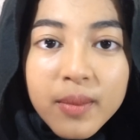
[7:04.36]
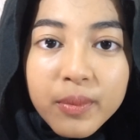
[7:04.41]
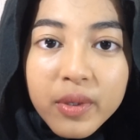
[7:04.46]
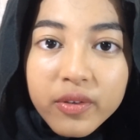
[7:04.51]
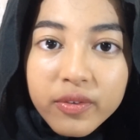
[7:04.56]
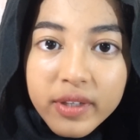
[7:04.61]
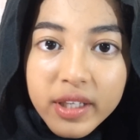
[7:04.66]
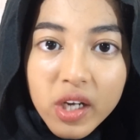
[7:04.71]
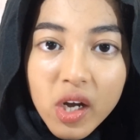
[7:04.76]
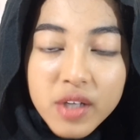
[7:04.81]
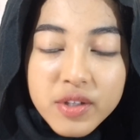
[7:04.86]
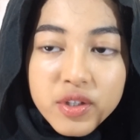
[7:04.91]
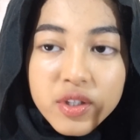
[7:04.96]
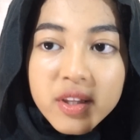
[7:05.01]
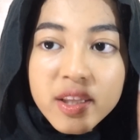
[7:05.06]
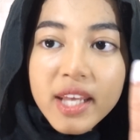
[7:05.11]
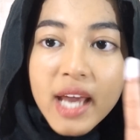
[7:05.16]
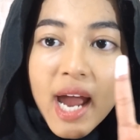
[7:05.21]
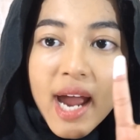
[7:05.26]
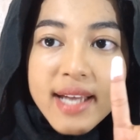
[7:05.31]
Moving on
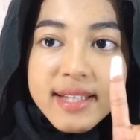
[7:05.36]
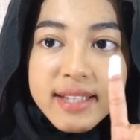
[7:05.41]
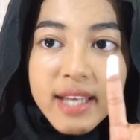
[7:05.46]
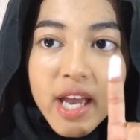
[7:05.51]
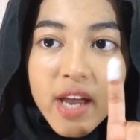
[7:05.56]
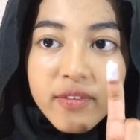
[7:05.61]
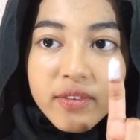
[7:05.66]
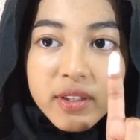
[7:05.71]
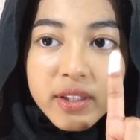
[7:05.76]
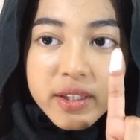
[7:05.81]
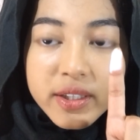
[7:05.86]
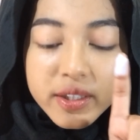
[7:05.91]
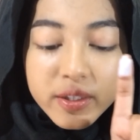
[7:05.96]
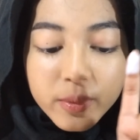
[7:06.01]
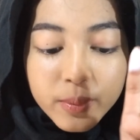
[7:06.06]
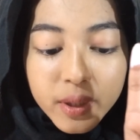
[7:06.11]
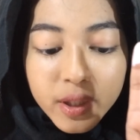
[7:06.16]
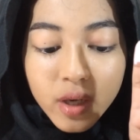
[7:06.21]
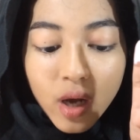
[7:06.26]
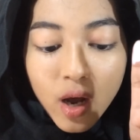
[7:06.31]
to the eyes, I have a
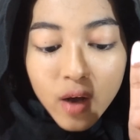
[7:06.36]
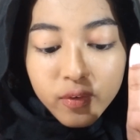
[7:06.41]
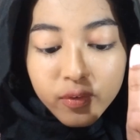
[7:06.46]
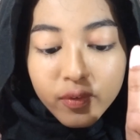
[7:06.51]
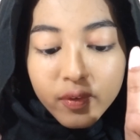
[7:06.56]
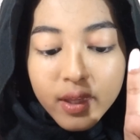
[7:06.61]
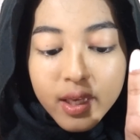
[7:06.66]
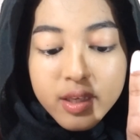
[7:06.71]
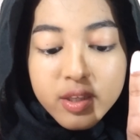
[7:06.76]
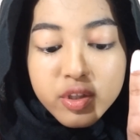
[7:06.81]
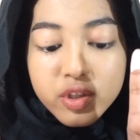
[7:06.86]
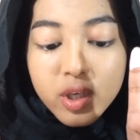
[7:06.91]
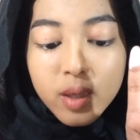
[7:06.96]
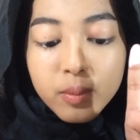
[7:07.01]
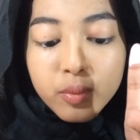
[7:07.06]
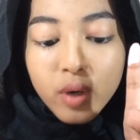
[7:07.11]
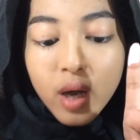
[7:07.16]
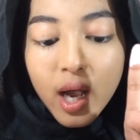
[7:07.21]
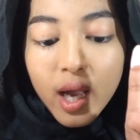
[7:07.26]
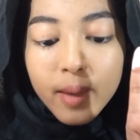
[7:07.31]
little bit of NYX
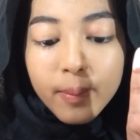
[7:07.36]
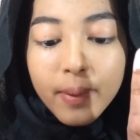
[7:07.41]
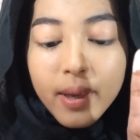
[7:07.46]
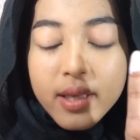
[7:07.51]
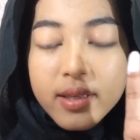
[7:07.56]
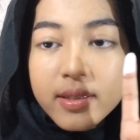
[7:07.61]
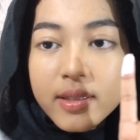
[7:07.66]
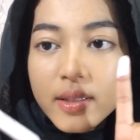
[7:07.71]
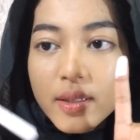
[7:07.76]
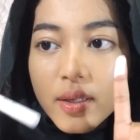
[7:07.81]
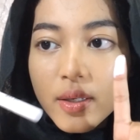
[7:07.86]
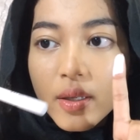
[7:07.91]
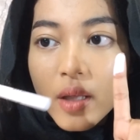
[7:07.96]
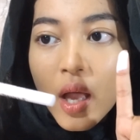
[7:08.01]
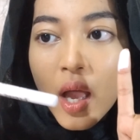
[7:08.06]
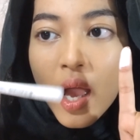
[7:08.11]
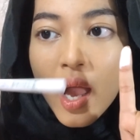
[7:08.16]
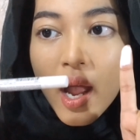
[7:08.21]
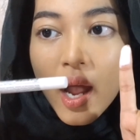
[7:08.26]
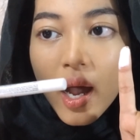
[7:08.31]
Jumbo Eye
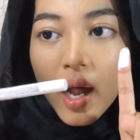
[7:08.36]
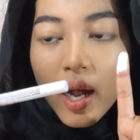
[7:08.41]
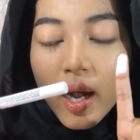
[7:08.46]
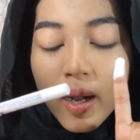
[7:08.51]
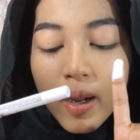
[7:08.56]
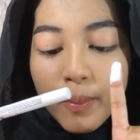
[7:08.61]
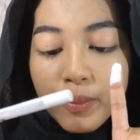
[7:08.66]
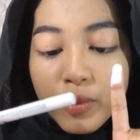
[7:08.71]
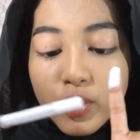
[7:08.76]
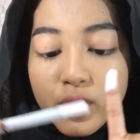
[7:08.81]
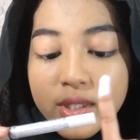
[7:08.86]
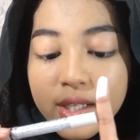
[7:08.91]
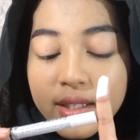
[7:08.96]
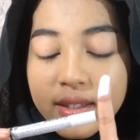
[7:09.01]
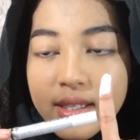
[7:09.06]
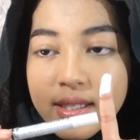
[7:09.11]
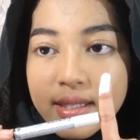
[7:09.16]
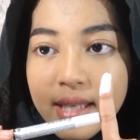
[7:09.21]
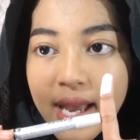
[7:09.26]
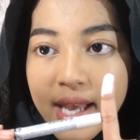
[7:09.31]
Pencil. I'm
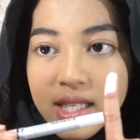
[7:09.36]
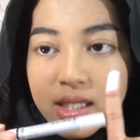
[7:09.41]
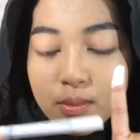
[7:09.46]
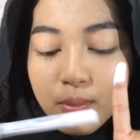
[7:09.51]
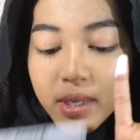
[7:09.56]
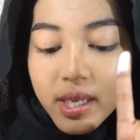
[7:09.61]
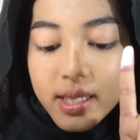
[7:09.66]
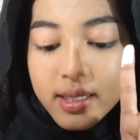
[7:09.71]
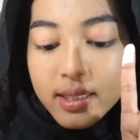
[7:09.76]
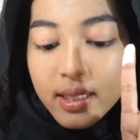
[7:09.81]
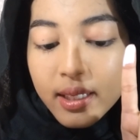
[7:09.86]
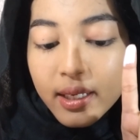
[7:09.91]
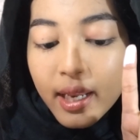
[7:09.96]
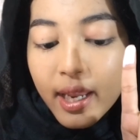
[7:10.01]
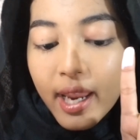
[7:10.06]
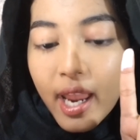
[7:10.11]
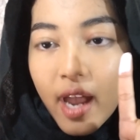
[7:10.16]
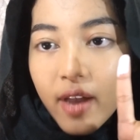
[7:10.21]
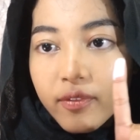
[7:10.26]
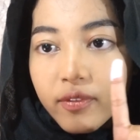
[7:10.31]
using this as base and
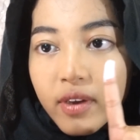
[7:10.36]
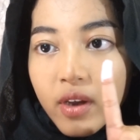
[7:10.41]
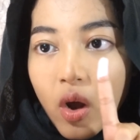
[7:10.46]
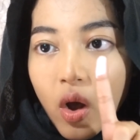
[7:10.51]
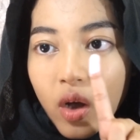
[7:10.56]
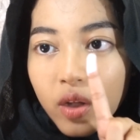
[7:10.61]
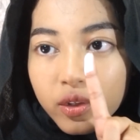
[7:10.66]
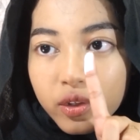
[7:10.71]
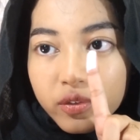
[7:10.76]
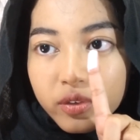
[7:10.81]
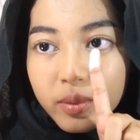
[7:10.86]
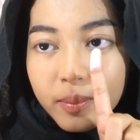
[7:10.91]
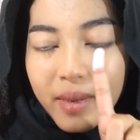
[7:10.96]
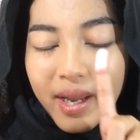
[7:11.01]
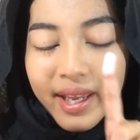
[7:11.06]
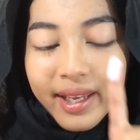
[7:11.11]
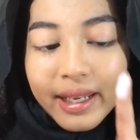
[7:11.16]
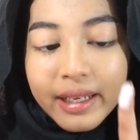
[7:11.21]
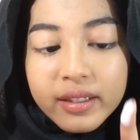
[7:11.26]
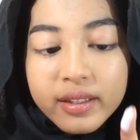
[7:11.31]
I have it all over
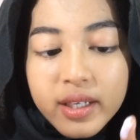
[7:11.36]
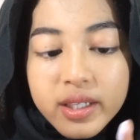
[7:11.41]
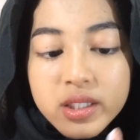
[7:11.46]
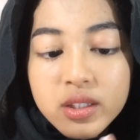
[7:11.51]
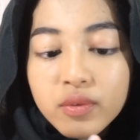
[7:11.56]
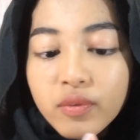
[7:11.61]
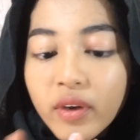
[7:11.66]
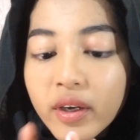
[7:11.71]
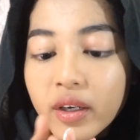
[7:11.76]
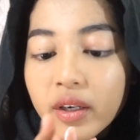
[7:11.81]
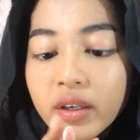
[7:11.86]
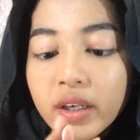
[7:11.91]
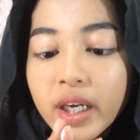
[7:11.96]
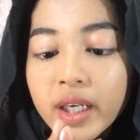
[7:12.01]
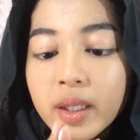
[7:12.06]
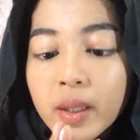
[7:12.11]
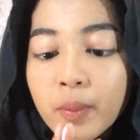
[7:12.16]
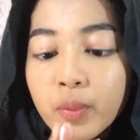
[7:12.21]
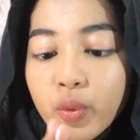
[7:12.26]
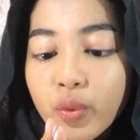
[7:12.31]
my index finger,
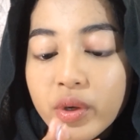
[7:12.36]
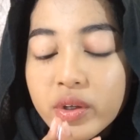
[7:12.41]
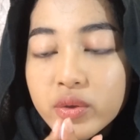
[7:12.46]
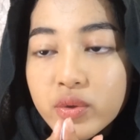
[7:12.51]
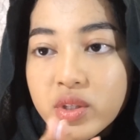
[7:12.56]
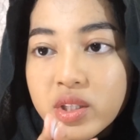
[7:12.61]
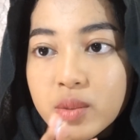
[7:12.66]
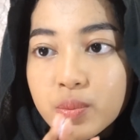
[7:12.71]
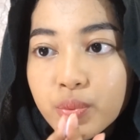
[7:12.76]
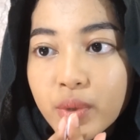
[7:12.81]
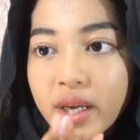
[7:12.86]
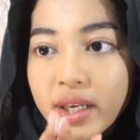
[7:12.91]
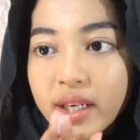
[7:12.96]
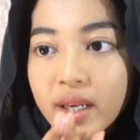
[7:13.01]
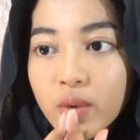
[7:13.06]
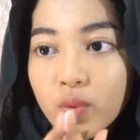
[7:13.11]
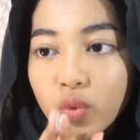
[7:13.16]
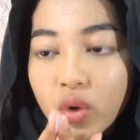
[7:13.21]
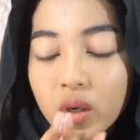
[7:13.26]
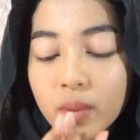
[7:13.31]
and I'm going to spread
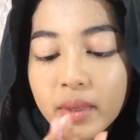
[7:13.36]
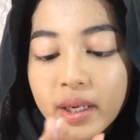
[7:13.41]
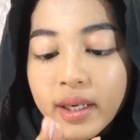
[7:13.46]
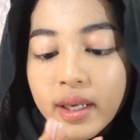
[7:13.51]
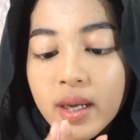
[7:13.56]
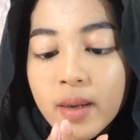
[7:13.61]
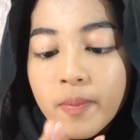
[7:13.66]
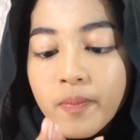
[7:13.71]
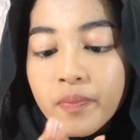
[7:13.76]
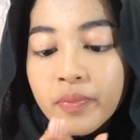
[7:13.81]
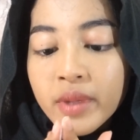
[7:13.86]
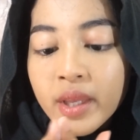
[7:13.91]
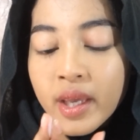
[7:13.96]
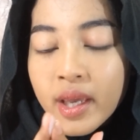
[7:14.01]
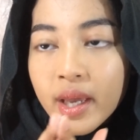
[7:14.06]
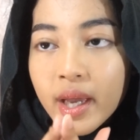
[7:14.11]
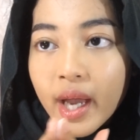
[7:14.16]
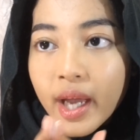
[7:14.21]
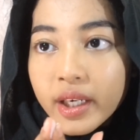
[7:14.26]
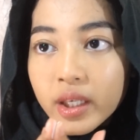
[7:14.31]
it, warm it up,
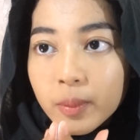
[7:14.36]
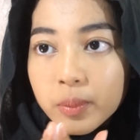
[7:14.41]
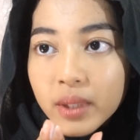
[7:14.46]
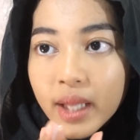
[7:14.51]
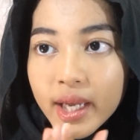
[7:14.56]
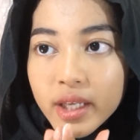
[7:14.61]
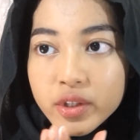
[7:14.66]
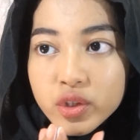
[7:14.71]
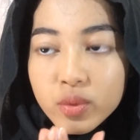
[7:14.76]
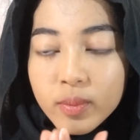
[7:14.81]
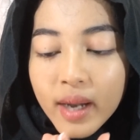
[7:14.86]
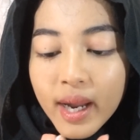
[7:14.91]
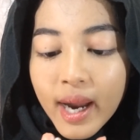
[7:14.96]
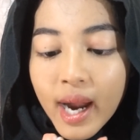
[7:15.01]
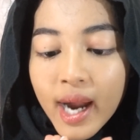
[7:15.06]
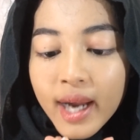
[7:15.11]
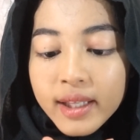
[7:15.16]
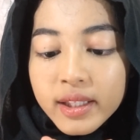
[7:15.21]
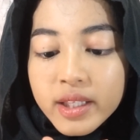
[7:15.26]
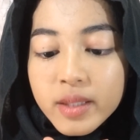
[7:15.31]
and apply it to my
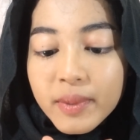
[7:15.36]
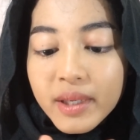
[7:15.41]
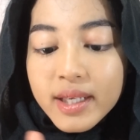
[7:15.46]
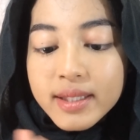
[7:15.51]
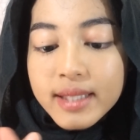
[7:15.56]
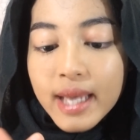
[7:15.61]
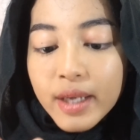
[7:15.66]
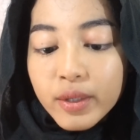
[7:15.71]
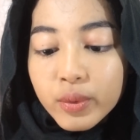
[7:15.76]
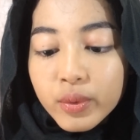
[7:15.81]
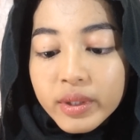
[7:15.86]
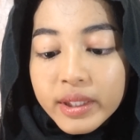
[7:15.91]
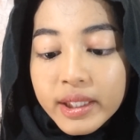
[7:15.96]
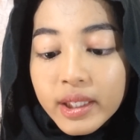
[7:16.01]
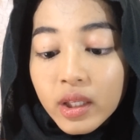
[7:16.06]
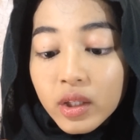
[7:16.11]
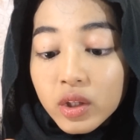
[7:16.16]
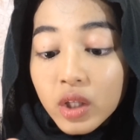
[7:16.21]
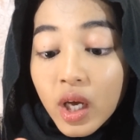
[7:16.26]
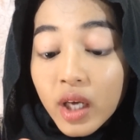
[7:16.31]
eyelid because I don't
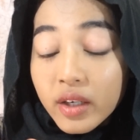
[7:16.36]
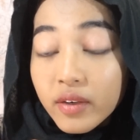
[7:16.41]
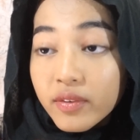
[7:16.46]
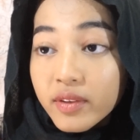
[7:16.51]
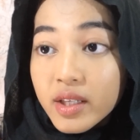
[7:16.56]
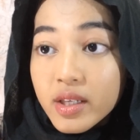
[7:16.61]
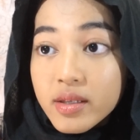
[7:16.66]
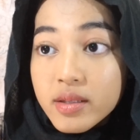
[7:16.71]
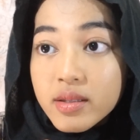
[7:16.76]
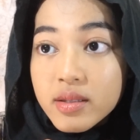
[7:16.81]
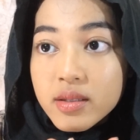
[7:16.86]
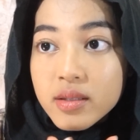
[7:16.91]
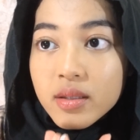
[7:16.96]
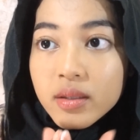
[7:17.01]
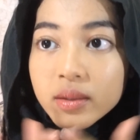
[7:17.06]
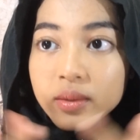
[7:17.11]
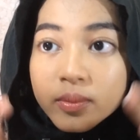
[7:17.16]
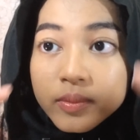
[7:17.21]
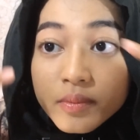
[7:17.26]
need a lot of this.